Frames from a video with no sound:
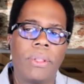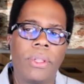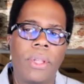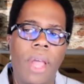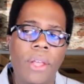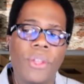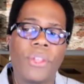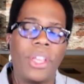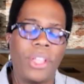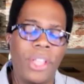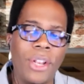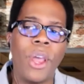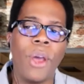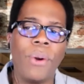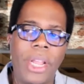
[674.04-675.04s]
other thing to
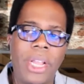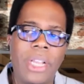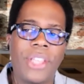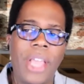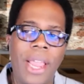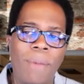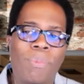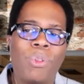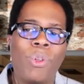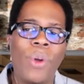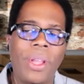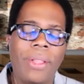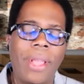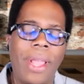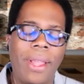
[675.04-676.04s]
note is they
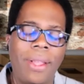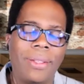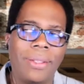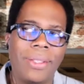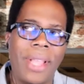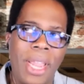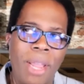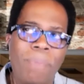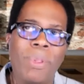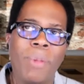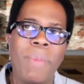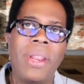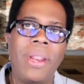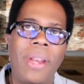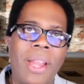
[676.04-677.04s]

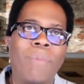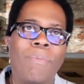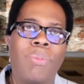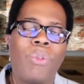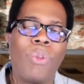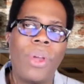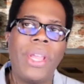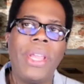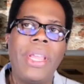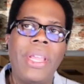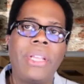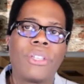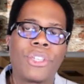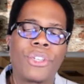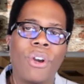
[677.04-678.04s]
implemented an
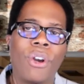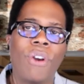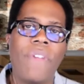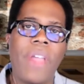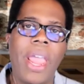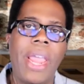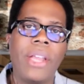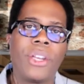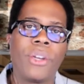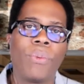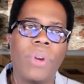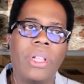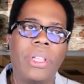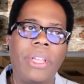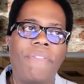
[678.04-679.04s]
employee survey to
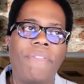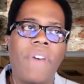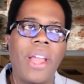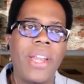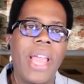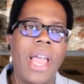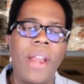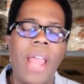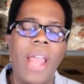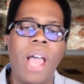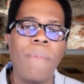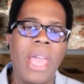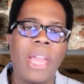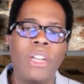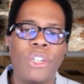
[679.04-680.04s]
really find out how
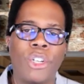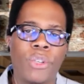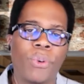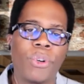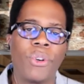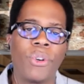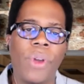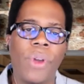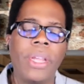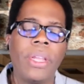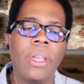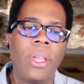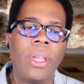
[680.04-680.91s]
managers were doing.